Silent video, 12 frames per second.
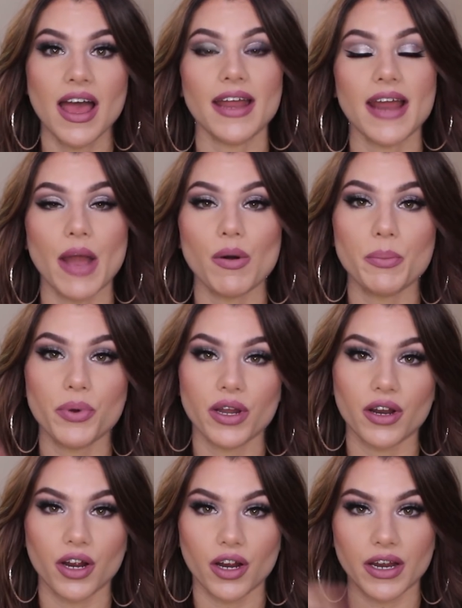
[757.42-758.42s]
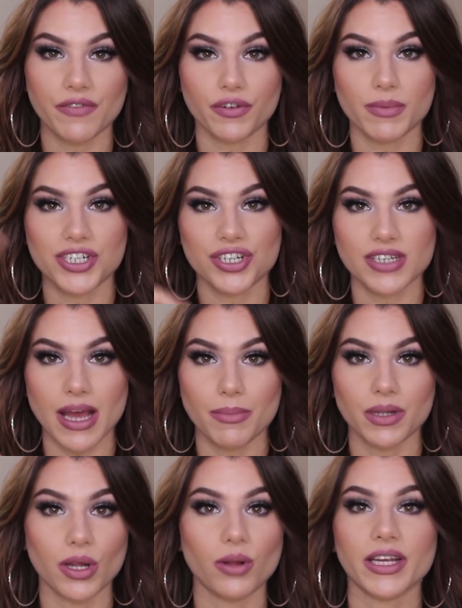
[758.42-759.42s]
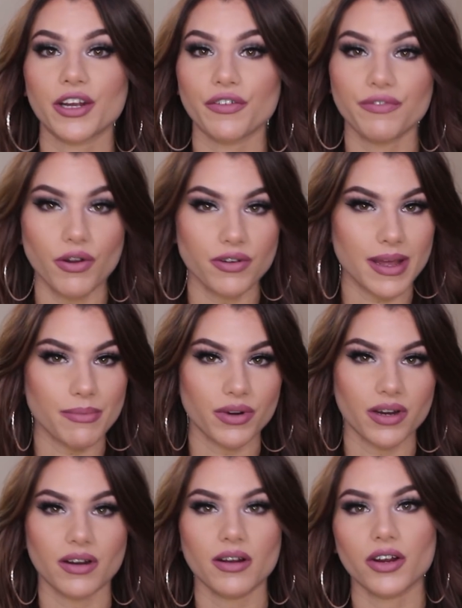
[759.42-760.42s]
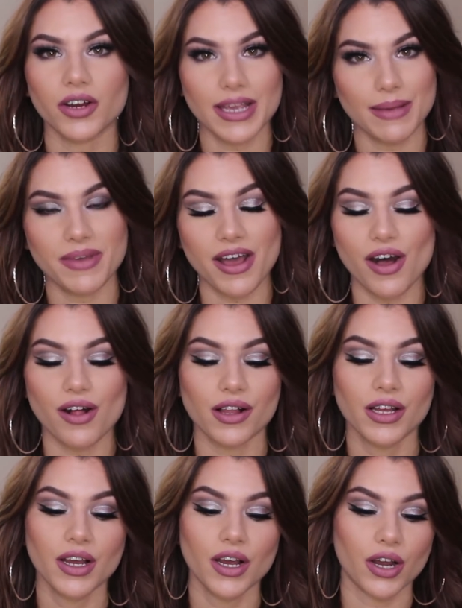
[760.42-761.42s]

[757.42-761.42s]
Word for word: and I will put her information down below, like her phone number, her email,